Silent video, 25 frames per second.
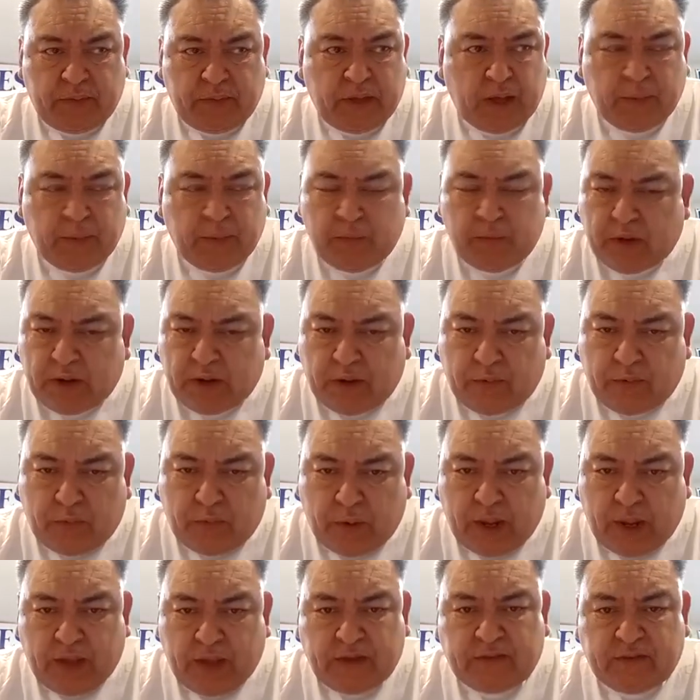I'm going to
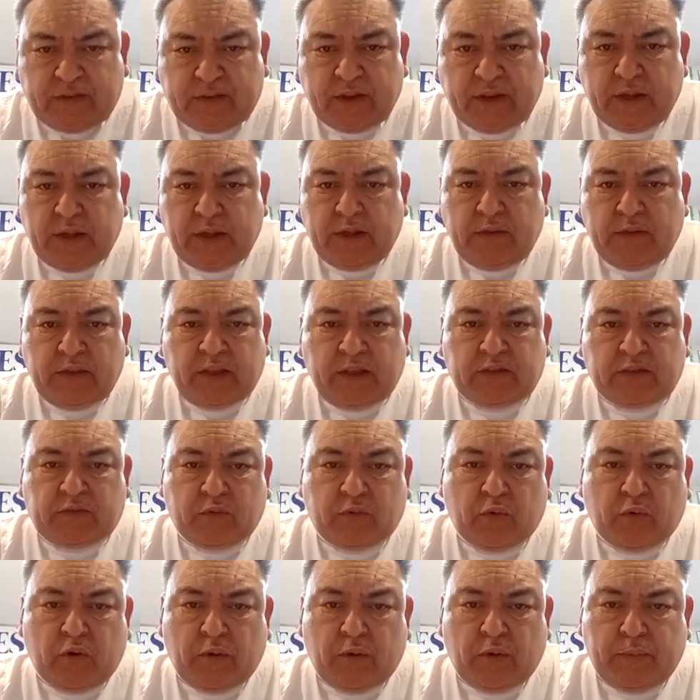raise this
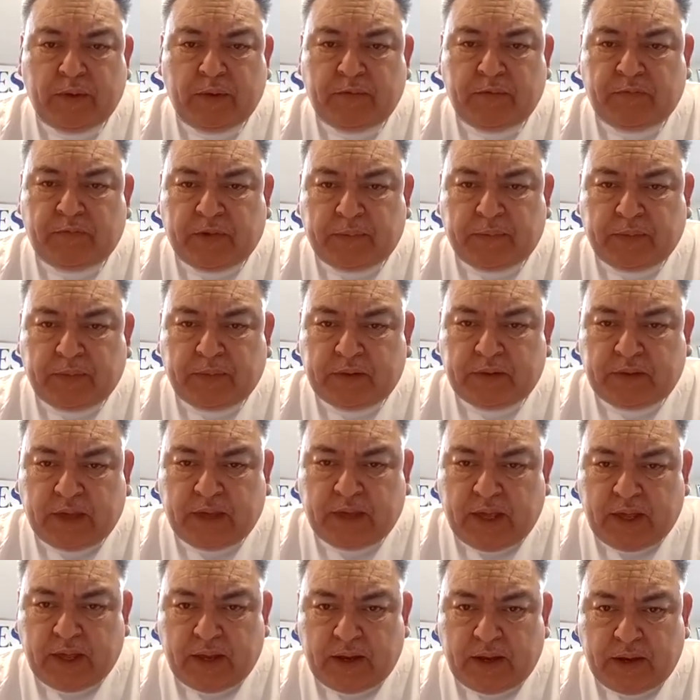woman from the
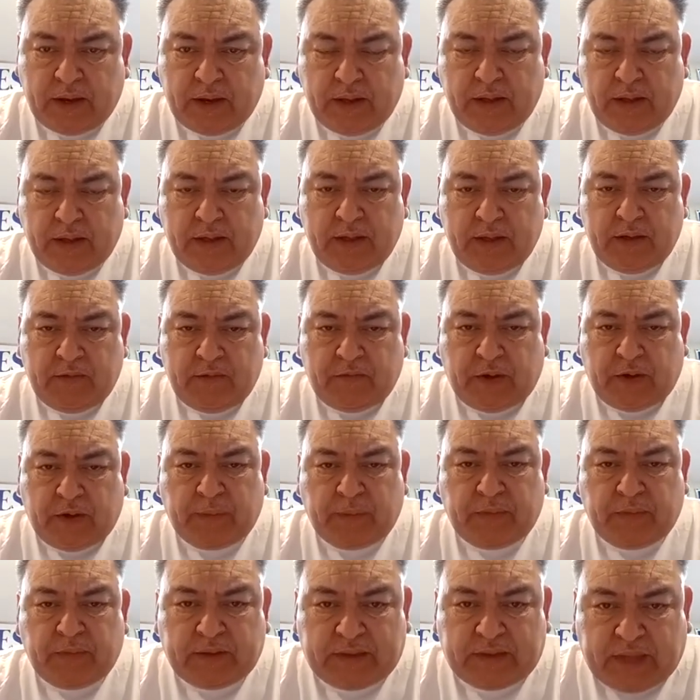dead, from
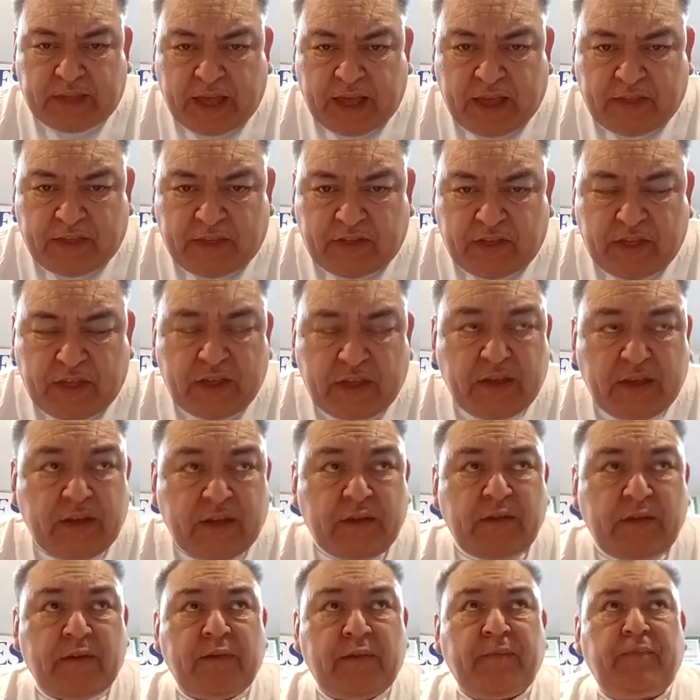the death,
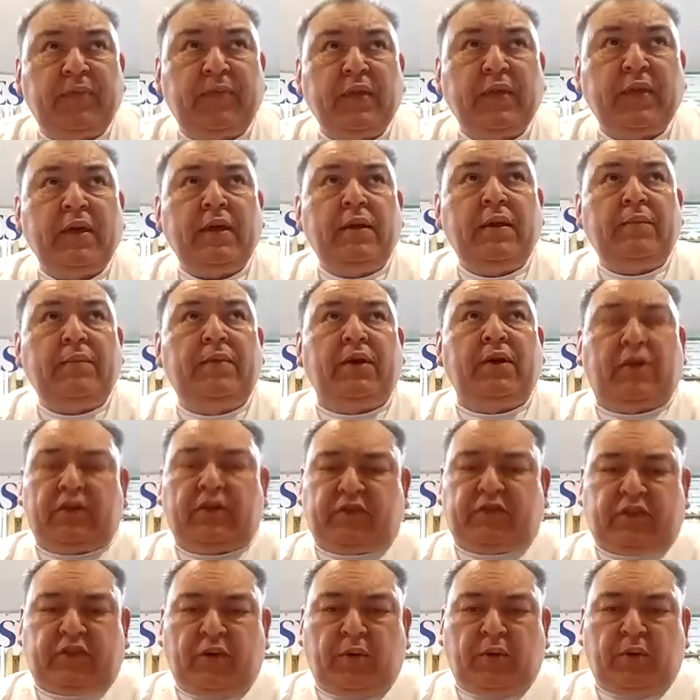
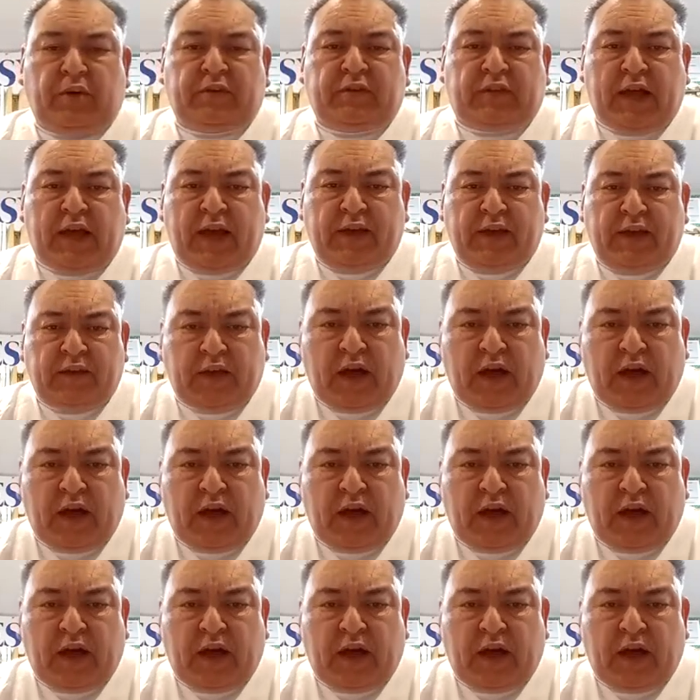because she was dying.